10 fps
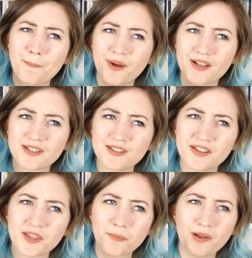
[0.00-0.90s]
but
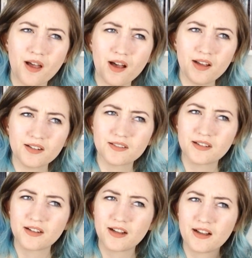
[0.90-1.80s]
the plot,
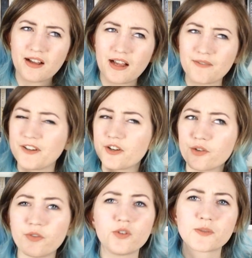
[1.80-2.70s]
I'm very
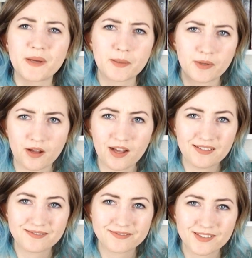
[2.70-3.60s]
confused by the
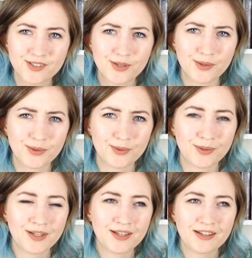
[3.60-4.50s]
plot, so
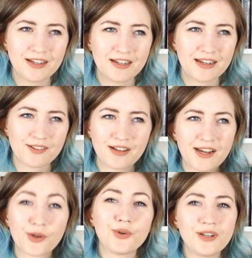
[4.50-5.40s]
I,
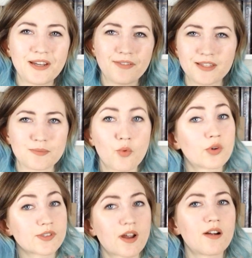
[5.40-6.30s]
I couldn't give this
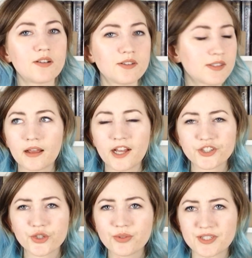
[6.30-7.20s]
more stars. I
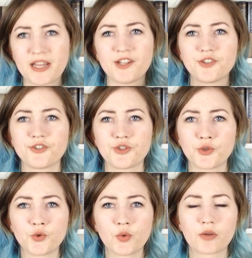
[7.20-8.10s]
do intend
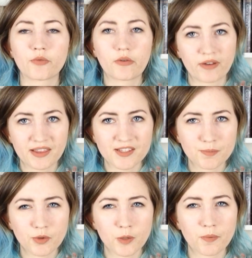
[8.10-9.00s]
to reread this
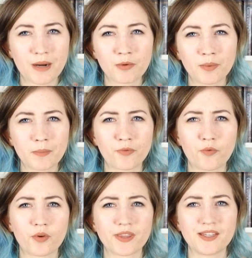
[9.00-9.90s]
book probably
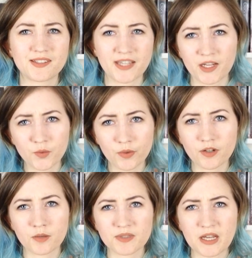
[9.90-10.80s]
before the second
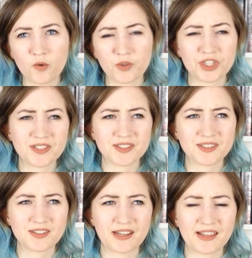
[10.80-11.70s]
one comes out, which
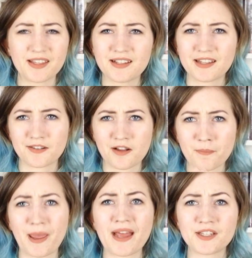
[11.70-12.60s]
is, I think, like a
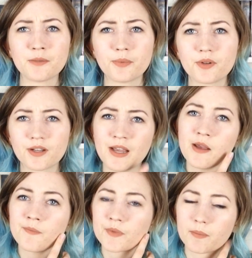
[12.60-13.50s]
companion book,
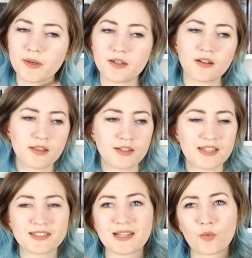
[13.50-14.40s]
but
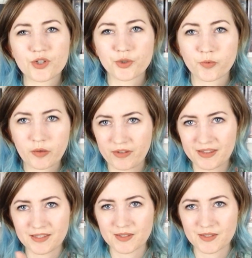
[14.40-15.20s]
nonetheless, I want to reread